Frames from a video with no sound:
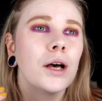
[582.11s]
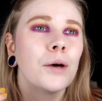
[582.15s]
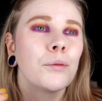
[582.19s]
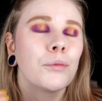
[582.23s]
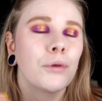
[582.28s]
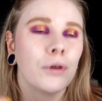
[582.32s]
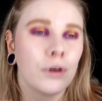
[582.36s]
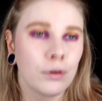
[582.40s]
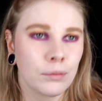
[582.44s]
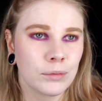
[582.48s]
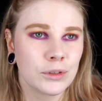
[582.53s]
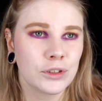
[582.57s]

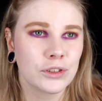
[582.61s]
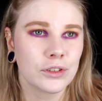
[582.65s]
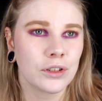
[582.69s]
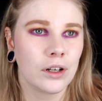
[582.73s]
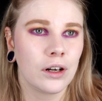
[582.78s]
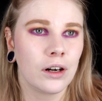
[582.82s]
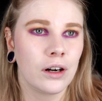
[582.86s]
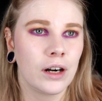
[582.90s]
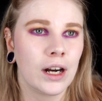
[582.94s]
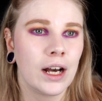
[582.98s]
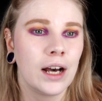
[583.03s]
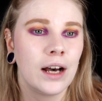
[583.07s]
put
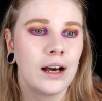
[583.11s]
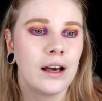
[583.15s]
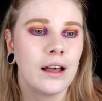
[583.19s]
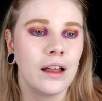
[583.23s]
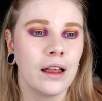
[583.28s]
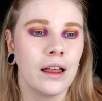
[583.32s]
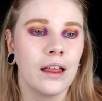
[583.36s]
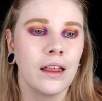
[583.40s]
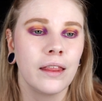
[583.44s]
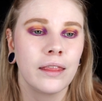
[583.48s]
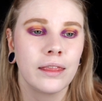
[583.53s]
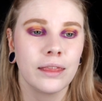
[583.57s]
mascara
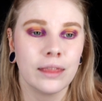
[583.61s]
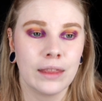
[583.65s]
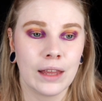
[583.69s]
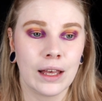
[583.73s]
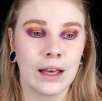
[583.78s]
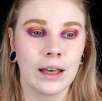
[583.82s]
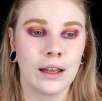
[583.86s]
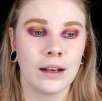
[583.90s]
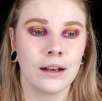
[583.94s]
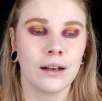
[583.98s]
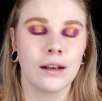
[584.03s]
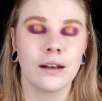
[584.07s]
and
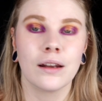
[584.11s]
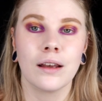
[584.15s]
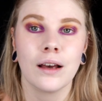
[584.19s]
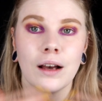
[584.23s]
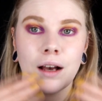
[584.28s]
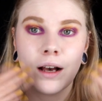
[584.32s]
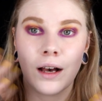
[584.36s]
then